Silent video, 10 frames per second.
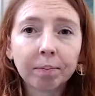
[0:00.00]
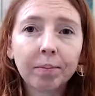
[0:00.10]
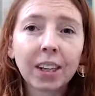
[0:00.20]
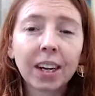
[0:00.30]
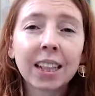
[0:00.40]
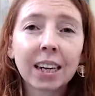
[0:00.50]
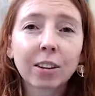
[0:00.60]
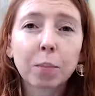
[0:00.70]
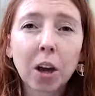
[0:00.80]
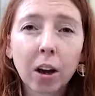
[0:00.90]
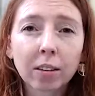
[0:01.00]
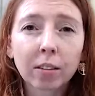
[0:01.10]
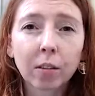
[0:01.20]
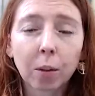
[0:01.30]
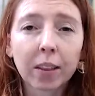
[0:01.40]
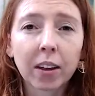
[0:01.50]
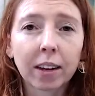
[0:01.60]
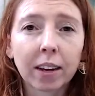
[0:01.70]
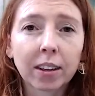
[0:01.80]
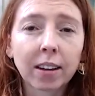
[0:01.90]
And that's because of the way that
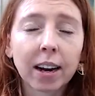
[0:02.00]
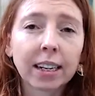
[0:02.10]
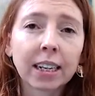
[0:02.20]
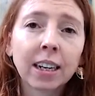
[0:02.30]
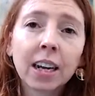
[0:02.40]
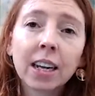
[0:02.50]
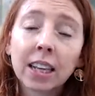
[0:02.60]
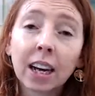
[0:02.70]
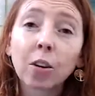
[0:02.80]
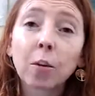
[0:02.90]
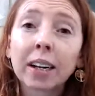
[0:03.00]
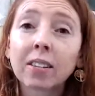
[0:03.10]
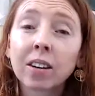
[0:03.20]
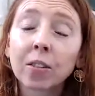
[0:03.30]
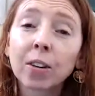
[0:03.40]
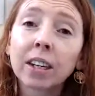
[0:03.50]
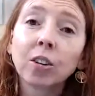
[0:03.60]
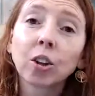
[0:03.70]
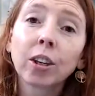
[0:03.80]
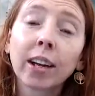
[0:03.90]
I've designed it. The other way it's different is
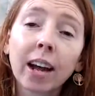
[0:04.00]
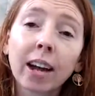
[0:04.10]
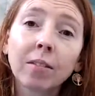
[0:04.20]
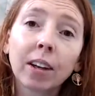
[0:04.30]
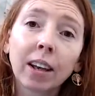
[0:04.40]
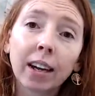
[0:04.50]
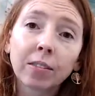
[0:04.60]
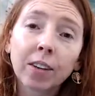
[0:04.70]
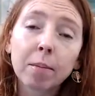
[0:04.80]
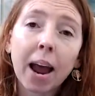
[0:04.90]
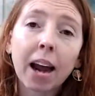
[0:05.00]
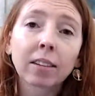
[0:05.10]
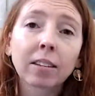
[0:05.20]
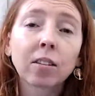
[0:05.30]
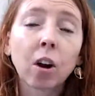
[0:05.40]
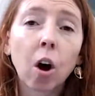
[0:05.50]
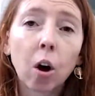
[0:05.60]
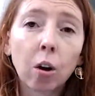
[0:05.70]
you're going to have lifetime access to all the